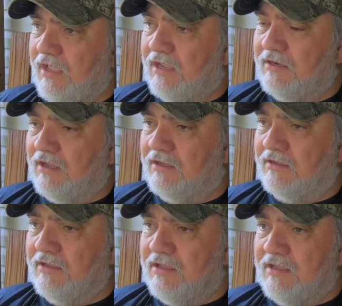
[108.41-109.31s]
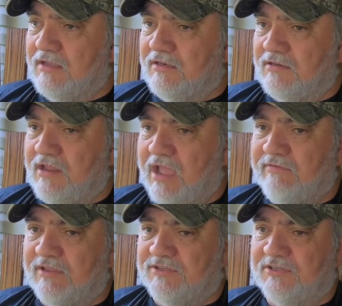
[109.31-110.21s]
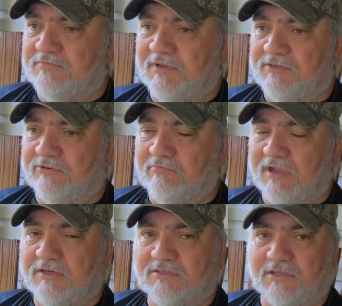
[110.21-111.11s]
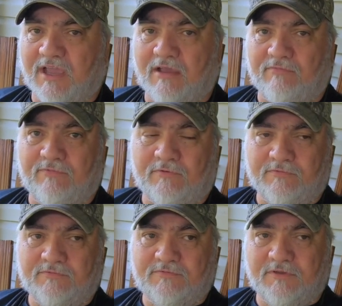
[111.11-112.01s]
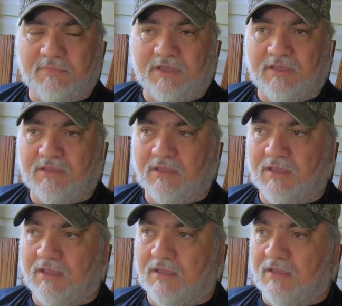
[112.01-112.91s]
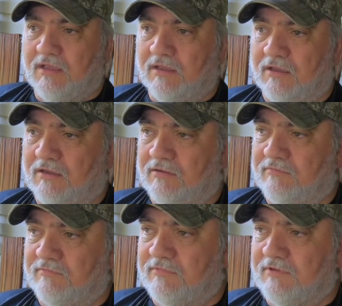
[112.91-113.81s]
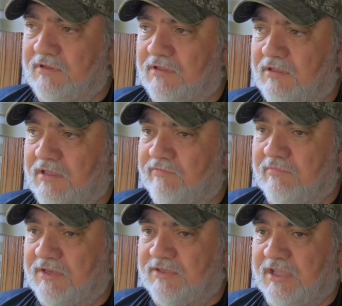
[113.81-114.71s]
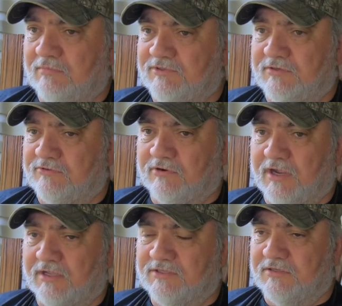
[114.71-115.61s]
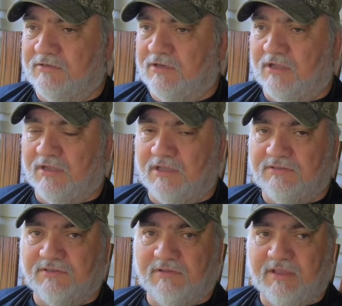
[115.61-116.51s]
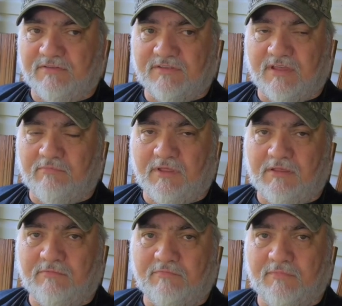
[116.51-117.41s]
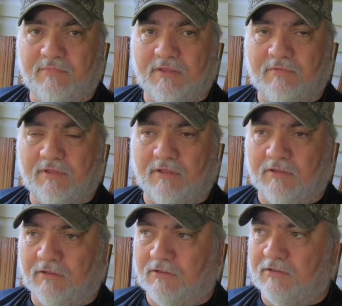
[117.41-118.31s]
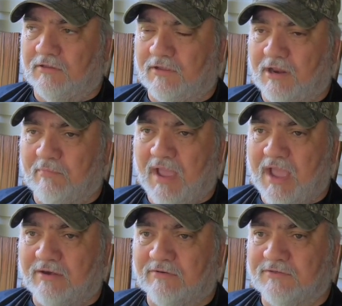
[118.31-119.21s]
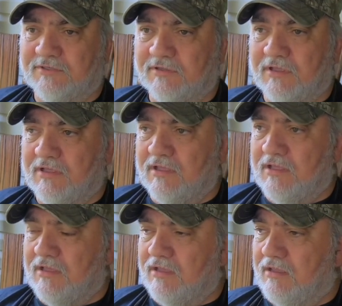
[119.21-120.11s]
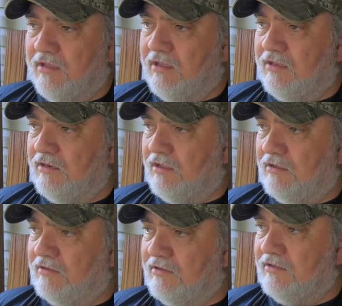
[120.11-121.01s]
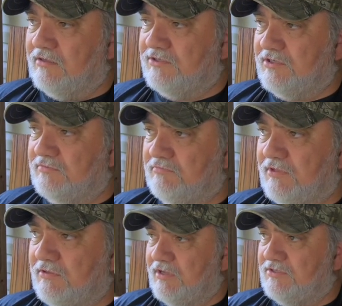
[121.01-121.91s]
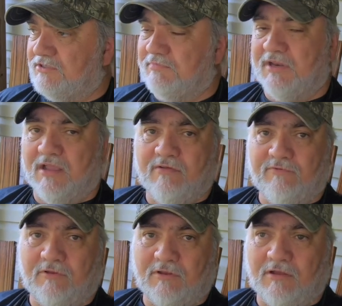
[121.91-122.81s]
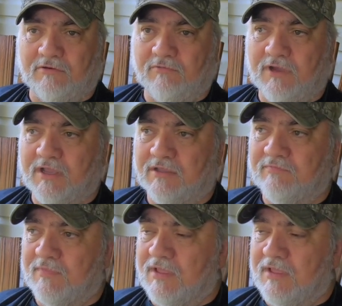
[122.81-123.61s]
And uh, David has just been tremendously helpful to me, um, giving me tips and tricks, and uh, he's, he's sent me uh, a lot of patterns, and uh, it's just, he's just been helpful along the way.